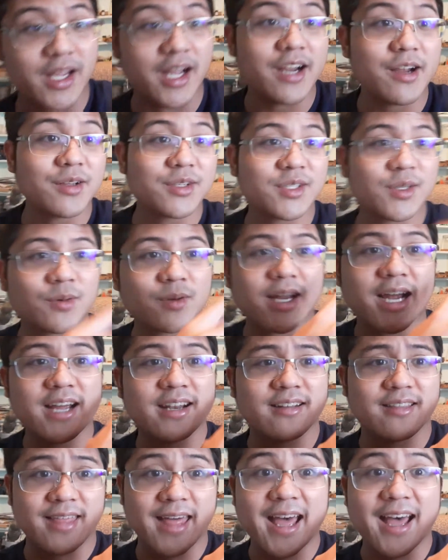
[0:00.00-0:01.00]
I also
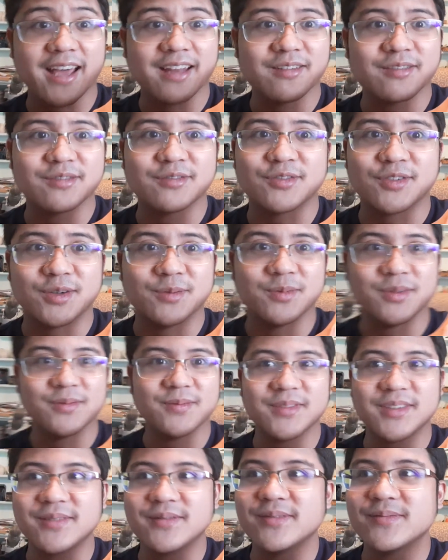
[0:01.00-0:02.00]
got that from
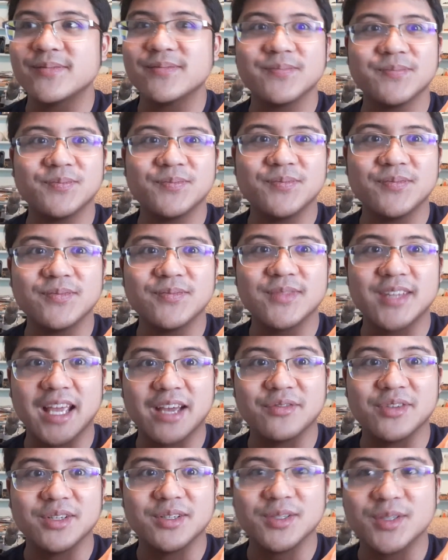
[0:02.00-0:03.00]

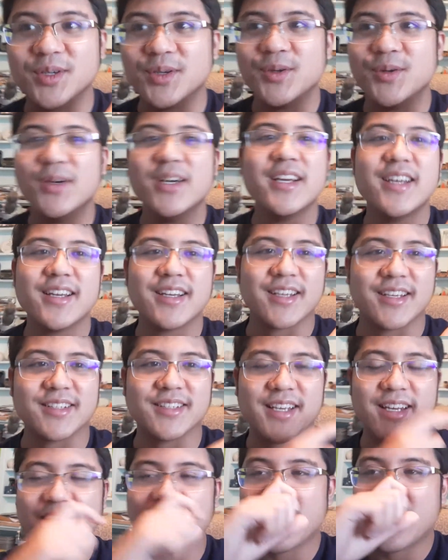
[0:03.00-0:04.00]
Kevin too, because
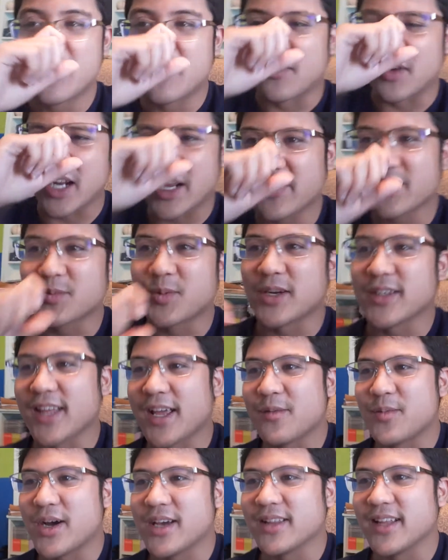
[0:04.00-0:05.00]
like for Kevin's
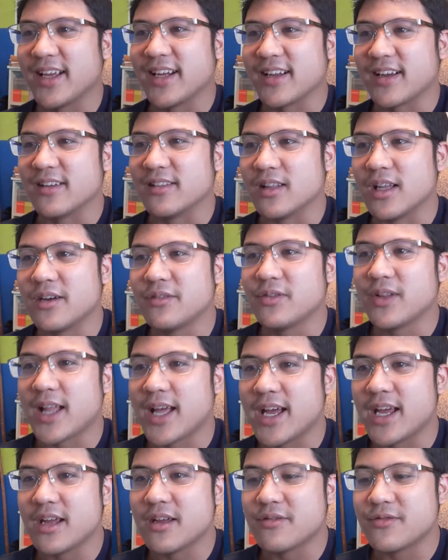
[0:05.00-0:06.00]
birthday, I bought like a Love
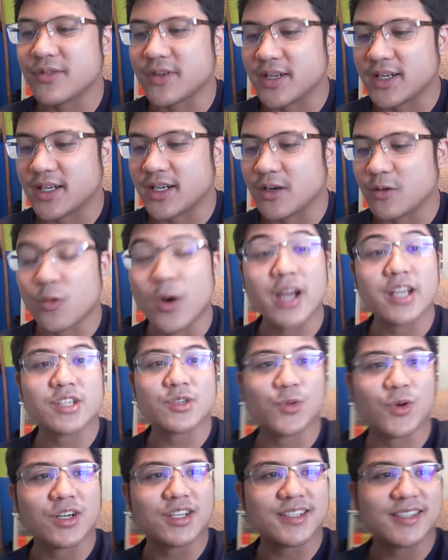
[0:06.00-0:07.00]
Live uh, Weiss
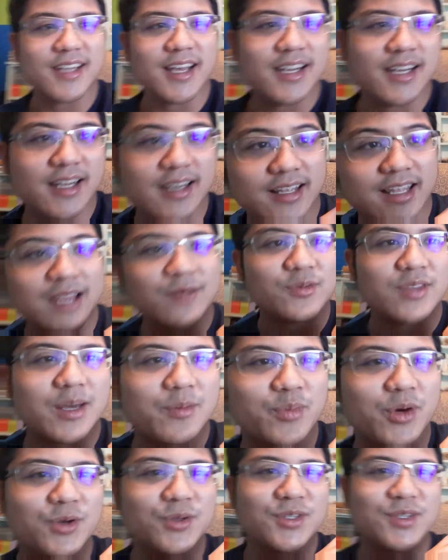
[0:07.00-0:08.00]
Schwarz set, and it came with
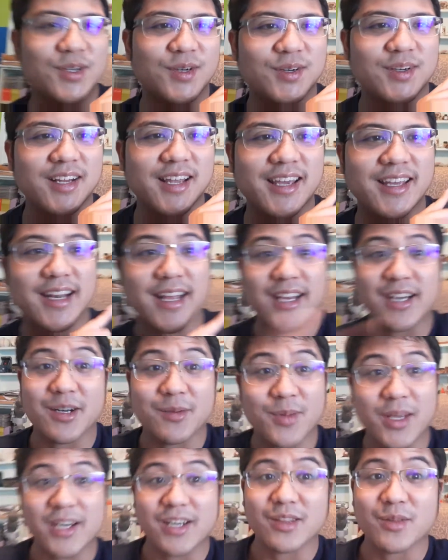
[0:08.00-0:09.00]
that poster, and I ended
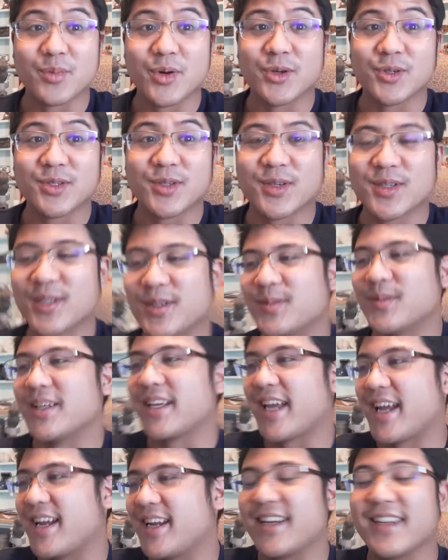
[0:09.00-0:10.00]
up getting the poster. So I'm
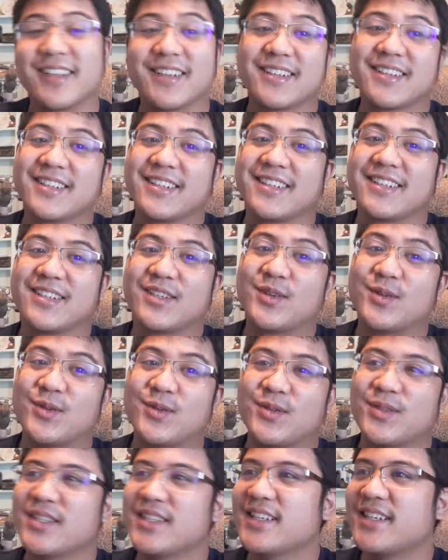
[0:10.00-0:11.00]
like, hey,
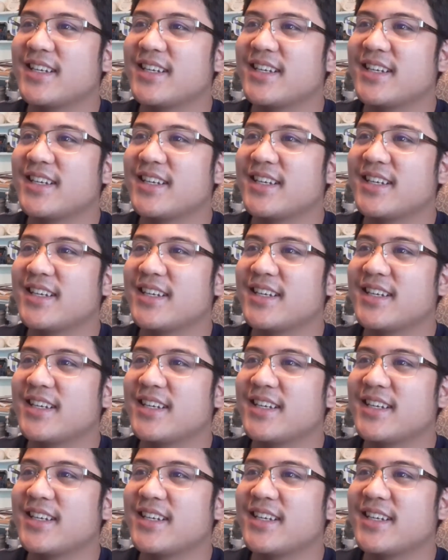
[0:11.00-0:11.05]
cool.